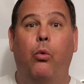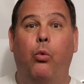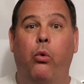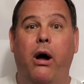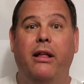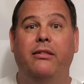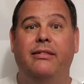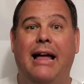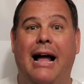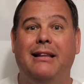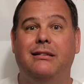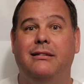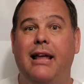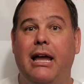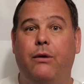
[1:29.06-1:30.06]
what that
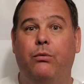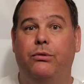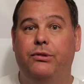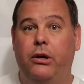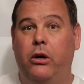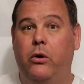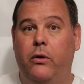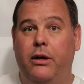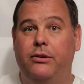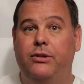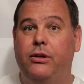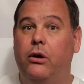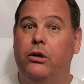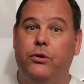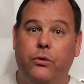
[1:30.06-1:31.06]
snake will do is
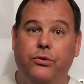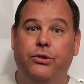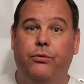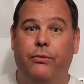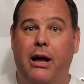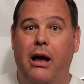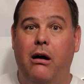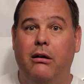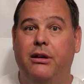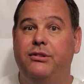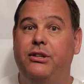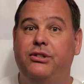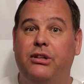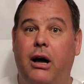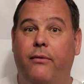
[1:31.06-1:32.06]
he'll cruise around because
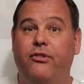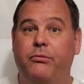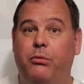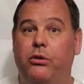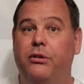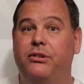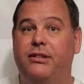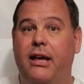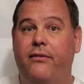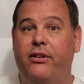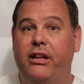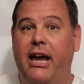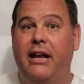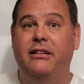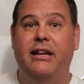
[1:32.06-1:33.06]
he's comfortable in
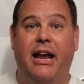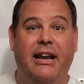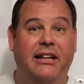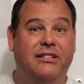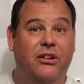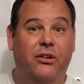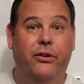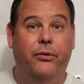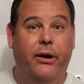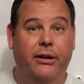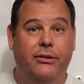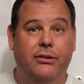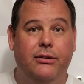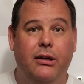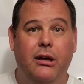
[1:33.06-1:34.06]
78 to 82
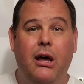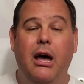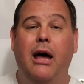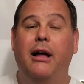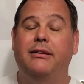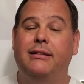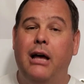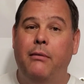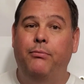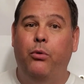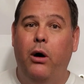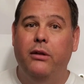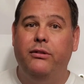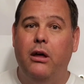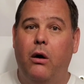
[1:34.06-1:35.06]
degrees. At some
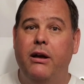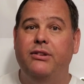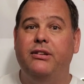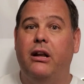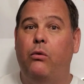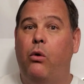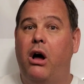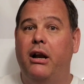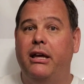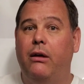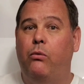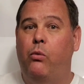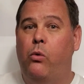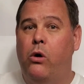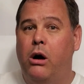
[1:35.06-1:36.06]
point though, he's going to want to
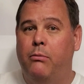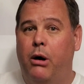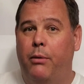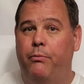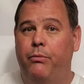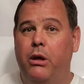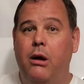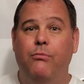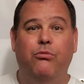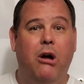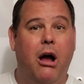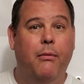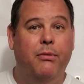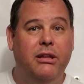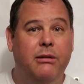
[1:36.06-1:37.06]
get warmer,
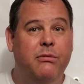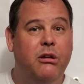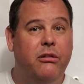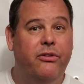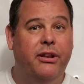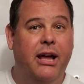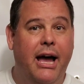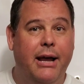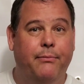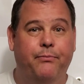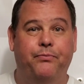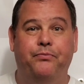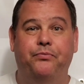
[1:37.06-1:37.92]
probably in the middle of the night.